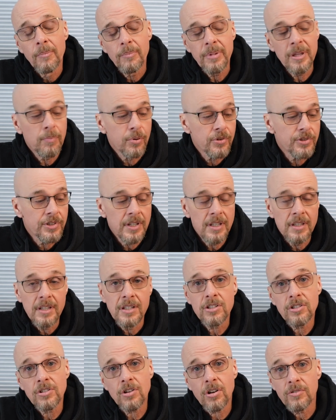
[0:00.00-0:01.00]
People see
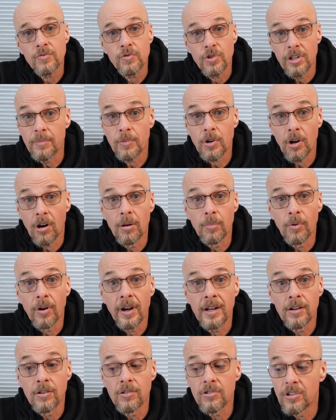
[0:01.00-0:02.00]
these cheap
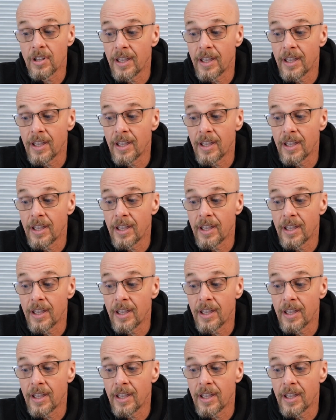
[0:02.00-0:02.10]
carburetors,